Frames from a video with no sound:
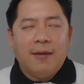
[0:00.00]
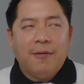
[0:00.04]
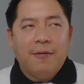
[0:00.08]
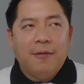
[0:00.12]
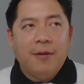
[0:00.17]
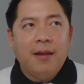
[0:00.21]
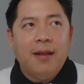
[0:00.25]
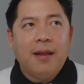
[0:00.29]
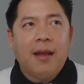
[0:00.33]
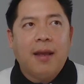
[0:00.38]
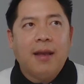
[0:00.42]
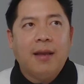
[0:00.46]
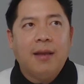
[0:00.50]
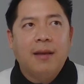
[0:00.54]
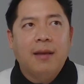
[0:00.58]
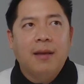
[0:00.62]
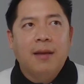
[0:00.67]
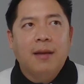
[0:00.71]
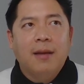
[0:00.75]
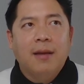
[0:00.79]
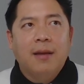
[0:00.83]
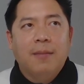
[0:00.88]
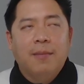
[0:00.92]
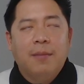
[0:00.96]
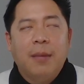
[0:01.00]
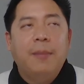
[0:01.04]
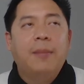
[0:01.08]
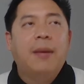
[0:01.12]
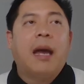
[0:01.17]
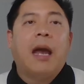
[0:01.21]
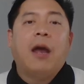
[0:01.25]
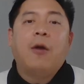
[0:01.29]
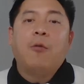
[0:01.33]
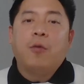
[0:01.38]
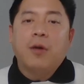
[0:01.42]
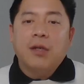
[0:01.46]
feel like maybe
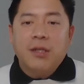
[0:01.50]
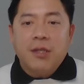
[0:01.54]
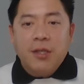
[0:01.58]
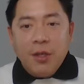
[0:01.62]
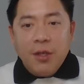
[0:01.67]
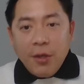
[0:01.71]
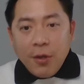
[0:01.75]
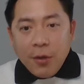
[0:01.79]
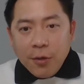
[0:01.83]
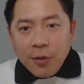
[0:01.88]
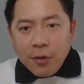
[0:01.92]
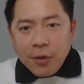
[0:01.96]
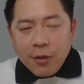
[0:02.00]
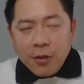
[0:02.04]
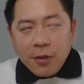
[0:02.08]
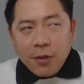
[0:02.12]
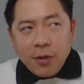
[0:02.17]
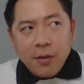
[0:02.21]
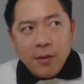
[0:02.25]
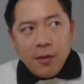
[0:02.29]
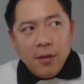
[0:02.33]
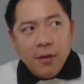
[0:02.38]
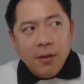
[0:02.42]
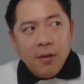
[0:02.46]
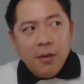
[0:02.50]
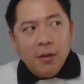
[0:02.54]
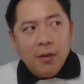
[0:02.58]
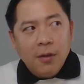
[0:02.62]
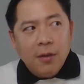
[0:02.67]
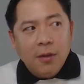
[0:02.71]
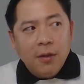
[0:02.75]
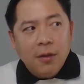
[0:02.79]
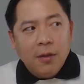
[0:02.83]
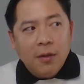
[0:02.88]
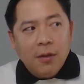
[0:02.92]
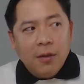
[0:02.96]
I was used
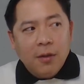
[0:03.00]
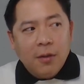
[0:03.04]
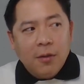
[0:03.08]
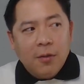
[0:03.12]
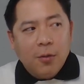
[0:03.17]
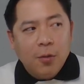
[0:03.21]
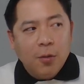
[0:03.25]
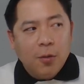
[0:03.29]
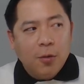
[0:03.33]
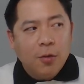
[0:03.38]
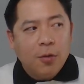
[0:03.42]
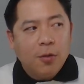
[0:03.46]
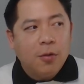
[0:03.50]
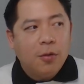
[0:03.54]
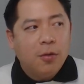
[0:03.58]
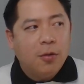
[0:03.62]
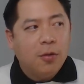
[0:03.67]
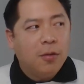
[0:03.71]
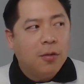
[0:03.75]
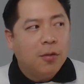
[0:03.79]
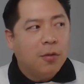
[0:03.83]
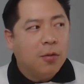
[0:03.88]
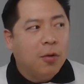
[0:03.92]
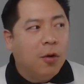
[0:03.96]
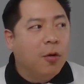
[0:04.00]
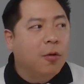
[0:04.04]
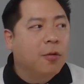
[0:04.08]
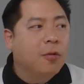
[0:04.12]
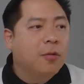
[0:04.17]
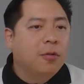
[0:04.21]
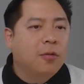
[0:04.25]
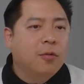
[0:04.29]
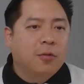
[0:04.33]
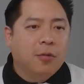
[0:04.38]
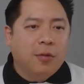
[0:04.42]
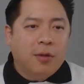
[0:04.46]
to
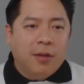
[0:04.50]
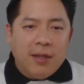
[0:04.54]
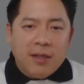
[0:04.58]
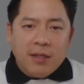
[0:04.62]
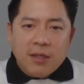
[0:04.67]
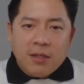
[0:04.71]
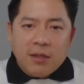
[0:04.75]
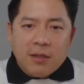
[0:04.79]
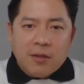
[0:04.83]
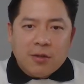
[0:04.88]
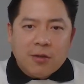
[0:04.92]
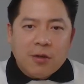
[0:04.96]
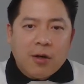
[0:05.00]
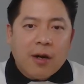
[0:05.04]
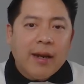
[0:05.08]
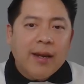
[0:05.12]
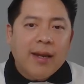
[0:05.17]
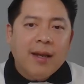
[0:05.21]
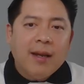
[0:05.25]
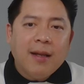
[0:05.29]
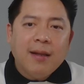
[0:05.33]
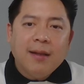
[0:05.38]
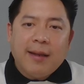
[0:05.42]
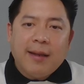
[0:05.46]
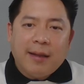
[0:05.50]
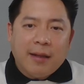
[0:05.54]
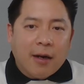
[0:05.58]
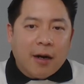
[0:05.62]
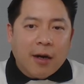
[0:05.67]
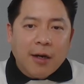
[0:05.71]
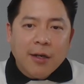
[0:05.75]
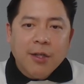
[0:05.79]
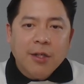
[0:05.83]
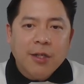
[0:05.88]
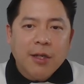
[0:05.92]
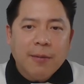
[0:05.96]
go to this trial and
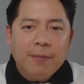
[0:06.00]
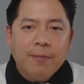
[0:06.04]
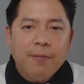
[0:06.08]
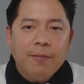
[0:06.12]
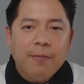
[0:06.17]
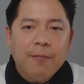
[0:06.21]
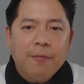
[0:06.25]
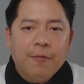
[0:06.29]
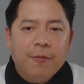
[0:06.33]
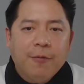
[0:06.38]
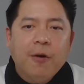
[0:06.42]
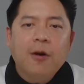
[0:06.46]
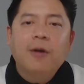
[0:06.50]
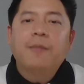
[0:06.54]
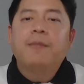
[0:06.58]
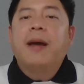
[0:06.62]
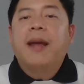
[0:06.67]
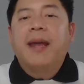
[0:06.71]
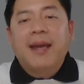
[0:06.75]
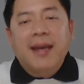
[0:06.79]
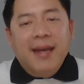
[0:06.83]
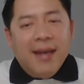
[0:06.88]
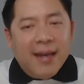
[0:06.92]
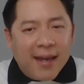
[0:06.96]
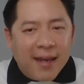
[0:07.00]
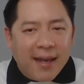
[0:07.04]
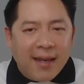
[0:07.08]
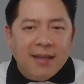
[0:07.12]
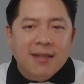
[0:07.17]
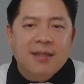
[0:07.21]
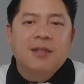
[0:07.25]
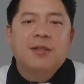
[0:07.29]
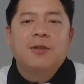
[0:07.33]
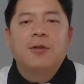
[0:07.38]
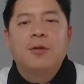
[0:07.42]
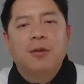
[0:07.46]
hardship for my
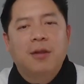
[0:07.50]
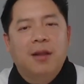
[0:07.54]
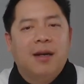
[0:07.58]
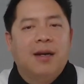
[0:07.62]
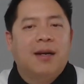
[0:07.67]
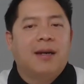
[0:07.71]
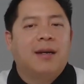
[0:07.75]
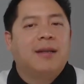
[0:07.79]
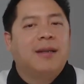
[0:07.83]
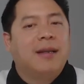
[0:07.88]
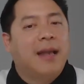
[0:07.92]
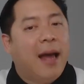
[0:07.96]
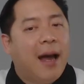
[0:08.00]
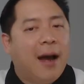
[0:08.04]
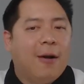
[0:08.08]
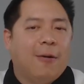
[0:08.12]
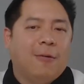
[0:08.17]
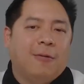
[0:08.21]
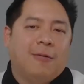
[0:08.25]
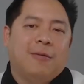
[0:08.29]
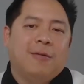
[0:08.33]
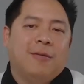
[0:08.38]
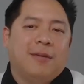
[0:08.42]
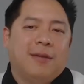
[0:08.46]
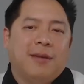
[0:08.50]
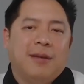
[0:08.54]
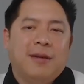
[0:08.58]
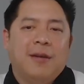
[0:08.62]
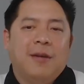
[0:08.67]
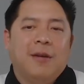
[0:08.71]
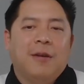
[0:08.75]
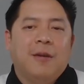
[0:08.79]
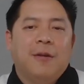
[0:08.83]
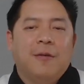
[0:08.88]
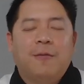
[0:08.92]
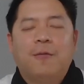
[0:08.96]
kids to learn now,
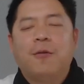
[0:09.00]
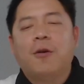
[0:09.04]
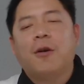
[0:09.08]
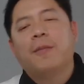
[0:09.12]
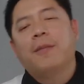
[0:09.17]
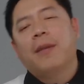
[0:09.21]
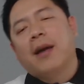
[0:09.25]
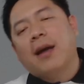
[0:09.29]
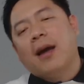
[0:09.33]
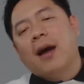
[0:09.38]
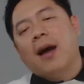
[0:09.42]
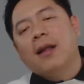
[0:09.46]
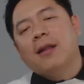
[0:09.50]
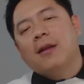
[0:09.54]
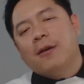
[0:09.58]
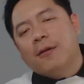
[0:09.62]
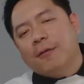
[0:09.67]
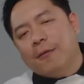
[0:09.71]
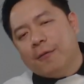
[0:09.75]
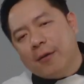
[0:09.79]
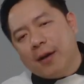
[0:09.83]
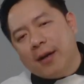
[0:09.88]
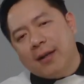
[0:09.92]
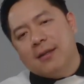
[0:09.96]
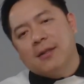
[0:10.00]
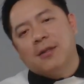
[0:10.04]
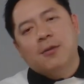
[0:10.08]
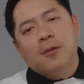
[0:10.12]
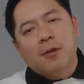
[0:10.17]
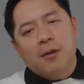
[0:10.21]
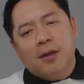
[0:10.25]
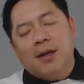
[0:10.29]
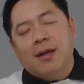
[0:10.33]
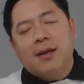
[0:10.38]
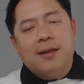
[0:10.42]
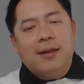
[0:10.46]
for my other friends to learn